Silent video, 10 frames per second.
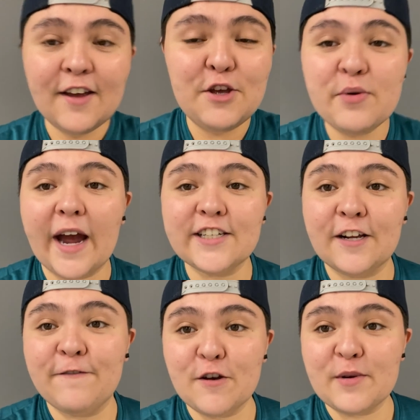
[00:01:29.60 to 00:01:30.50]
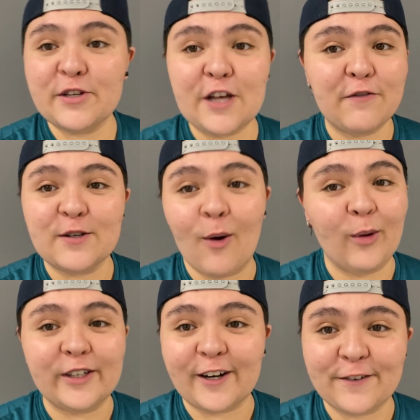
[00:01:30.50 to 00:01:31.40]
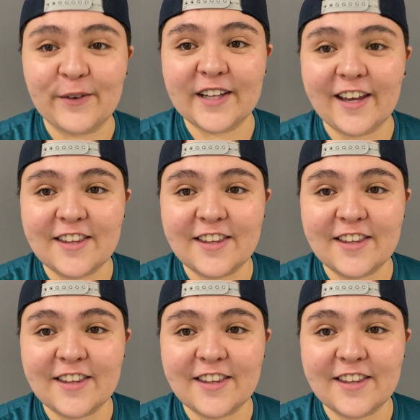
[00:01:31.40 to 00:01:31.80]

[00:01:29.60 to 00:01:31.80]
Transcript: you guys can film yourself just holding your phone like